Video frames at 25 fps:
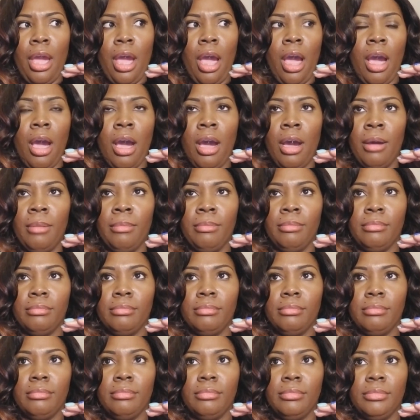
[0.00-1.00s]
Some
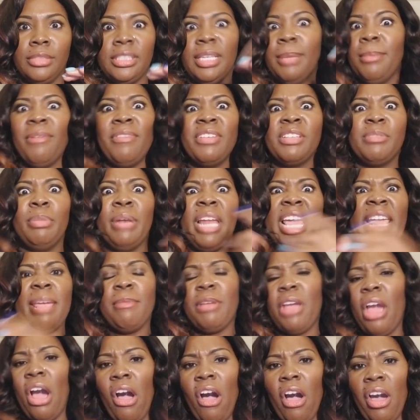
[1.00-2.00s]
of us blame
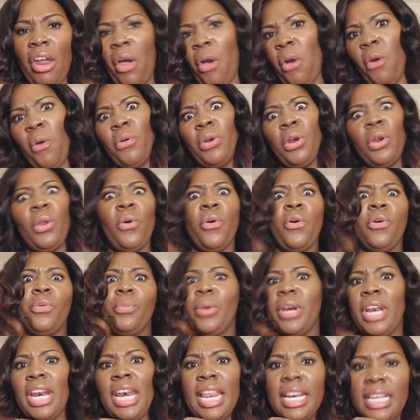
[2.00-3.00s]
God. Oh, the Lord
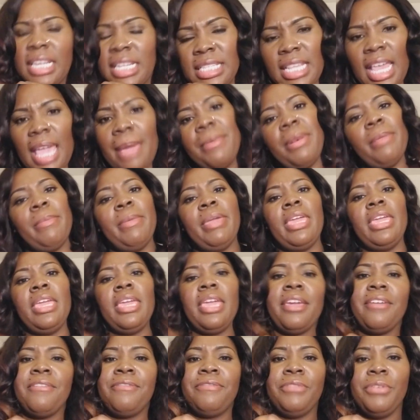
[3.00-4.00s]
wouldn't let this happen to
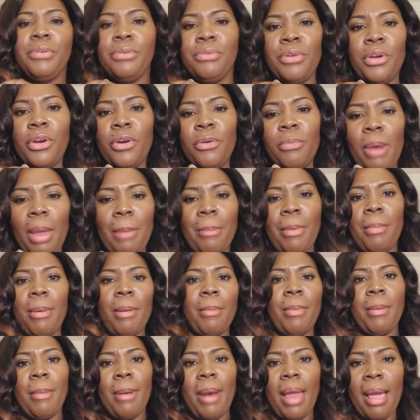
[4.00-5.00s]
me if blah blah blah blah
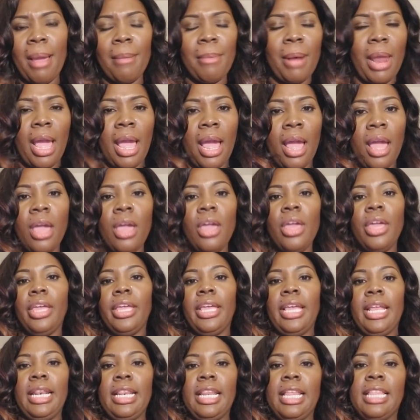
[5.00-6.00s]
blah blah,
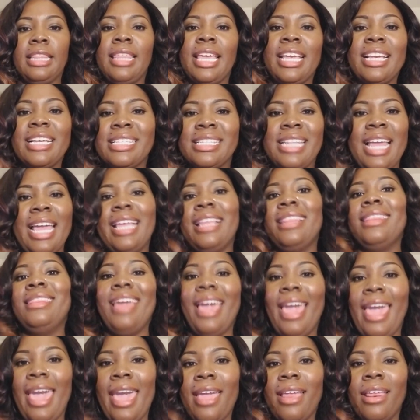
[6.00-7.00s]
and things like
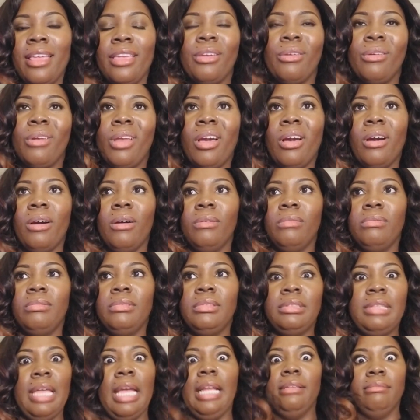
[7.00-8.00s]
that.
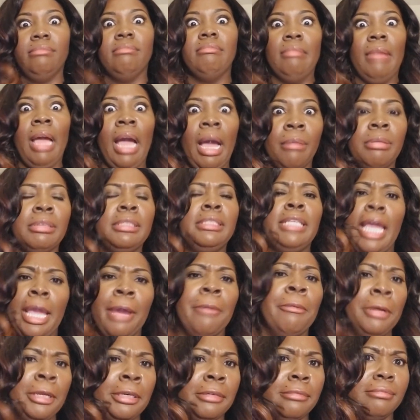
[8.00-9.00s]
That I was
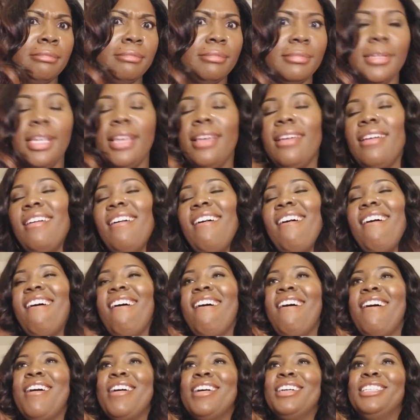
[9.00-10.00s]
that
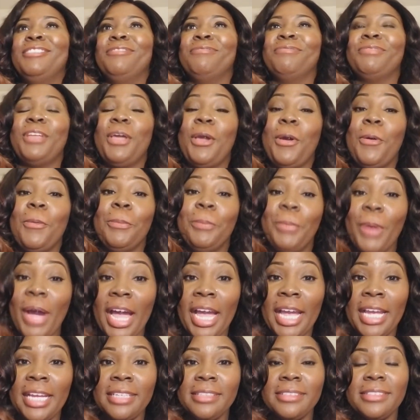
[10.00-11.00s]
one.
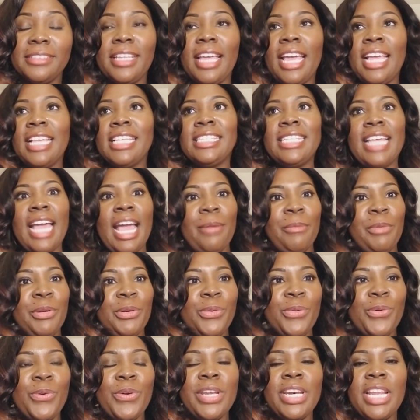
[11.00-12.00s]
But as time went
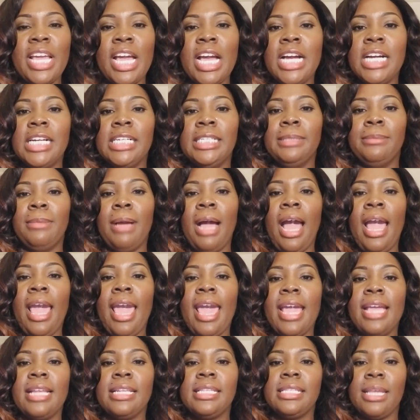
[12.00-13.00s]
on, I
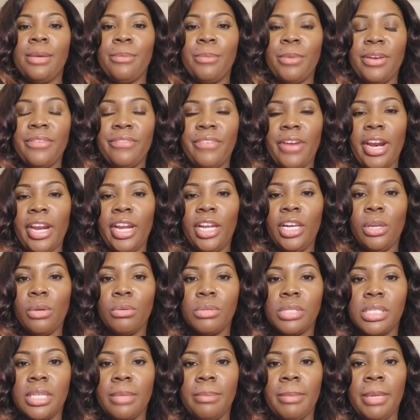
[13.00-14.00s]
had someone very
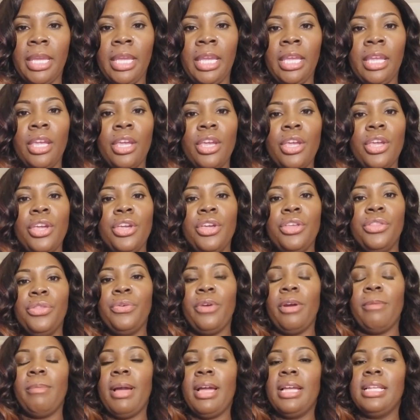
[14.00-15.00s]
close to me
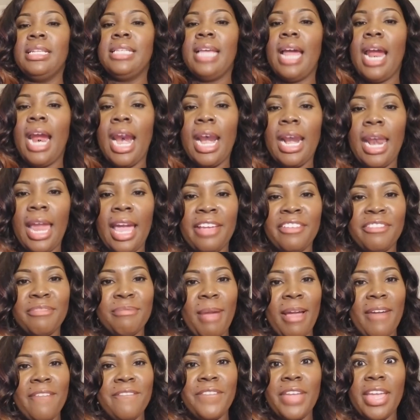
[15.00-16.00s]
throughout my entire life,
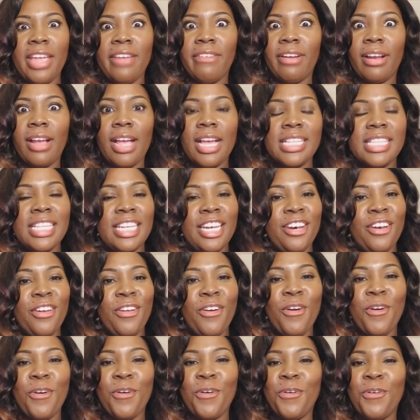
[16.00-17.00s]
my favorite cousin in the
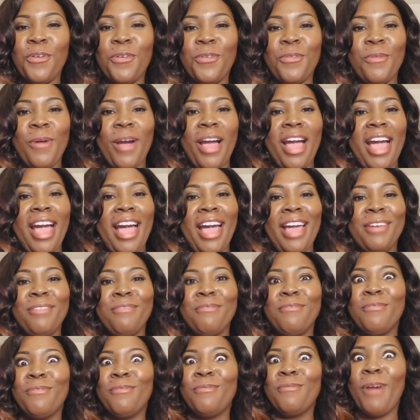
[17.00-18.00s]
whole wide
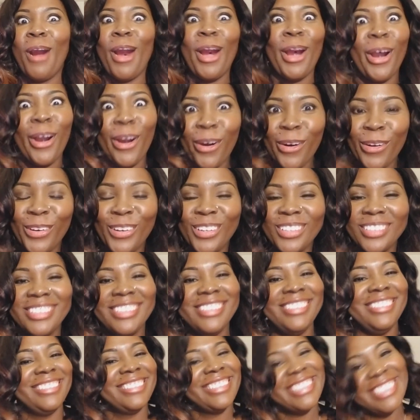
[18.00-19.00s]
world,
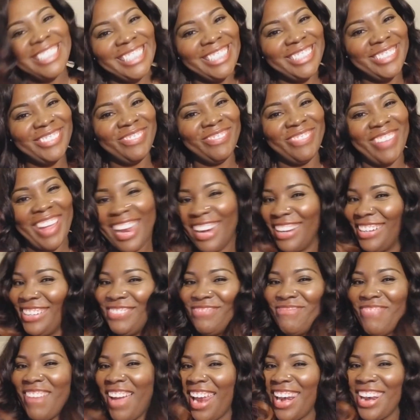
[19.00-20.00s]
my
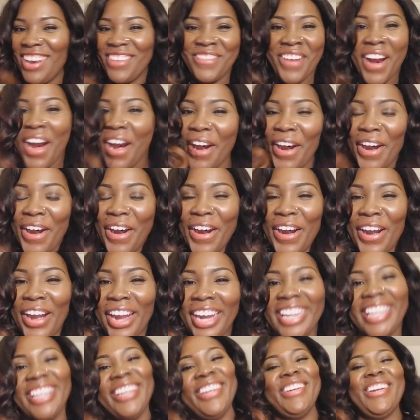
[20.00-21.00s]

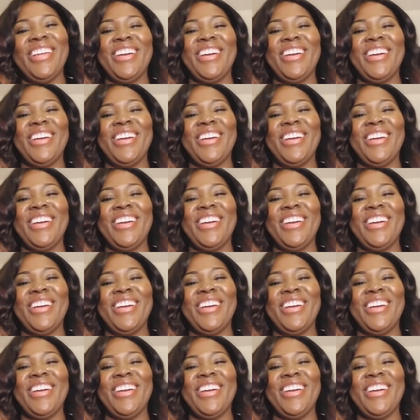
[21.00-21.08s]
Laverne.